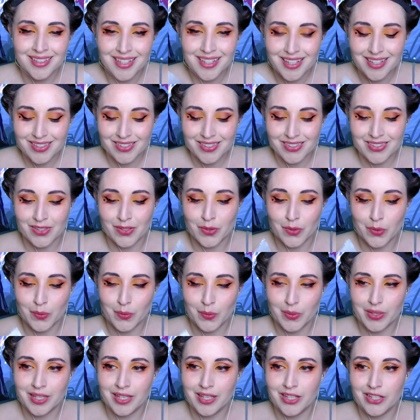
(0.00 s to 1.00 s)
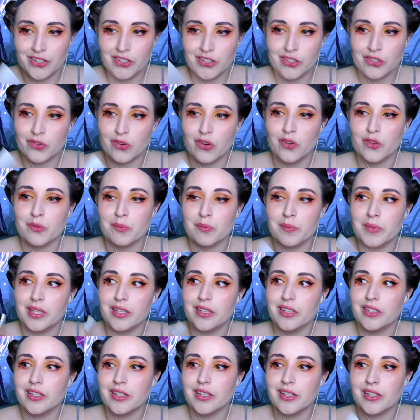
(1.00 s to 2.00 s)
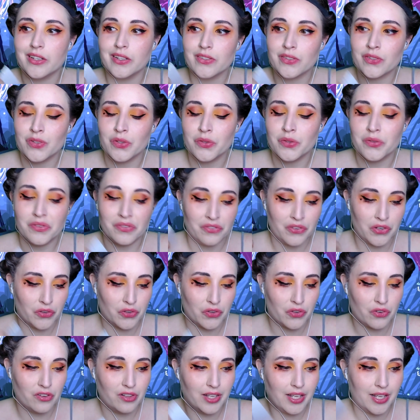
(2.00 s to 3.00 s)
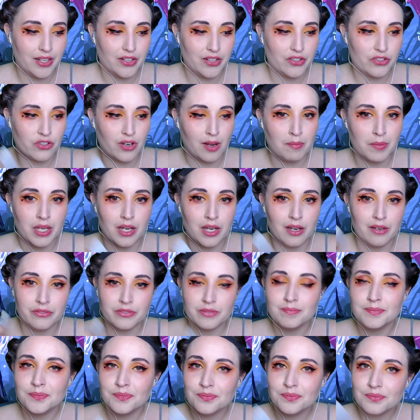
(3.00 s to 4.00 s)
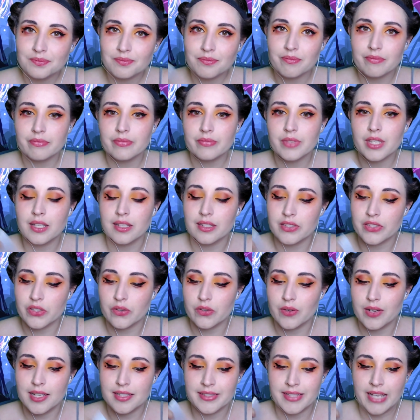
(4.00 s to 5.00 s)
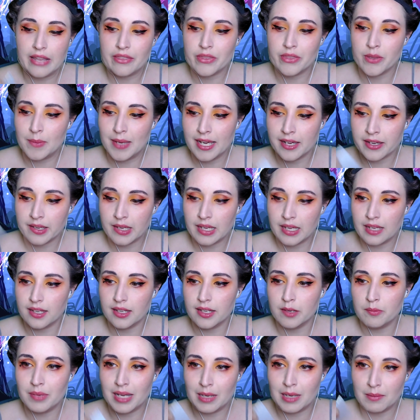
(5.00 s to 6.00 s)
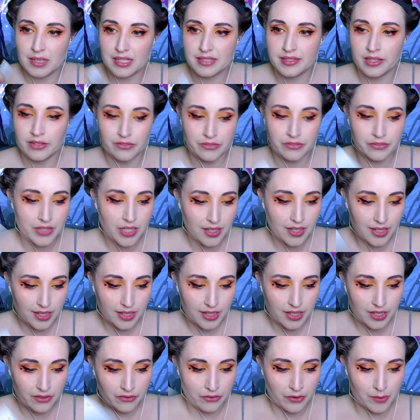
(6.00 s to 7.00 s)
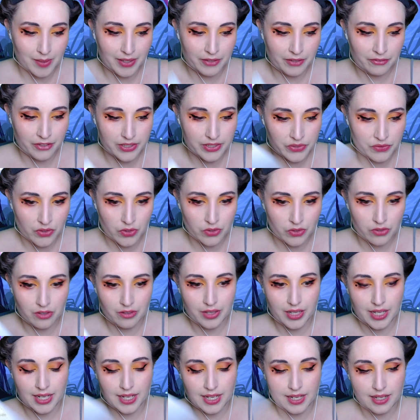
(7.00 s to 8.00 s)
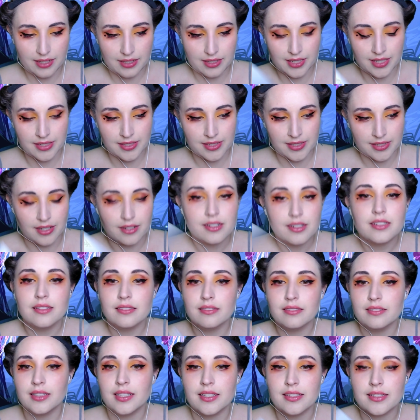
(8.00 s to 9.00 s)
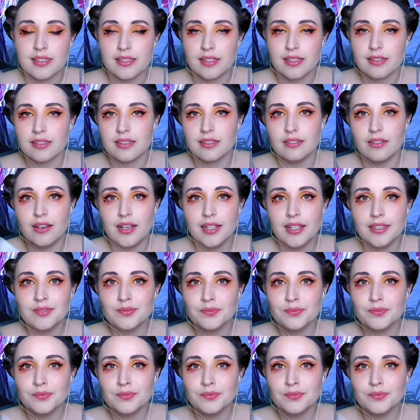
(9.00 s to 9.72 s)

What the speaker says: So he drove me to the funeral and dropped me off. And so I sat in the back by myself for my friend's funeral, and it sucked. It sucked a lot.